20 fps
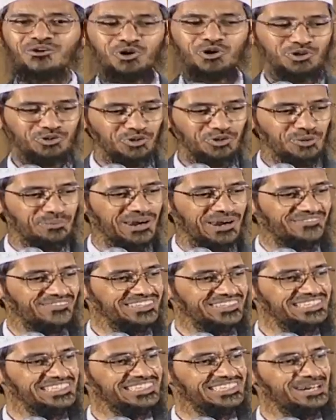I quote to you
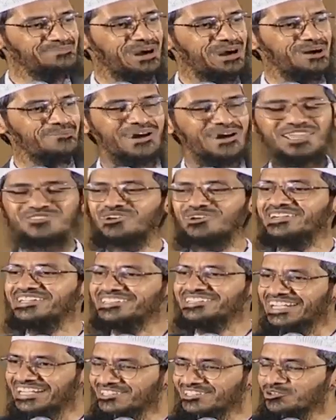Bhagavad Gita, Mahabharata, you
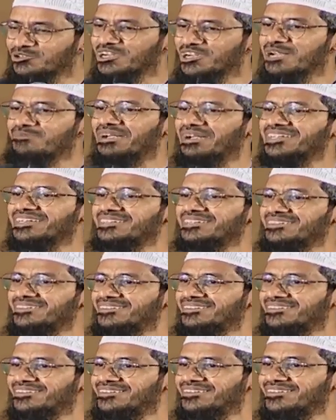understand the Quran better.
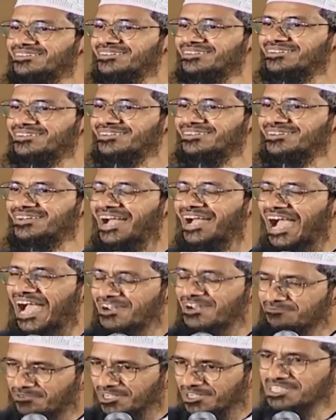
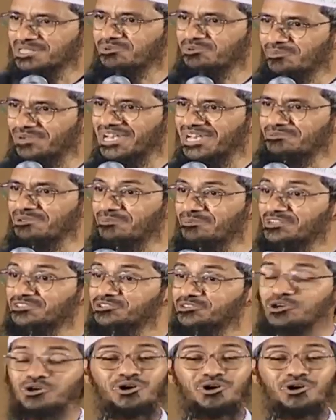And furthermore, many people say,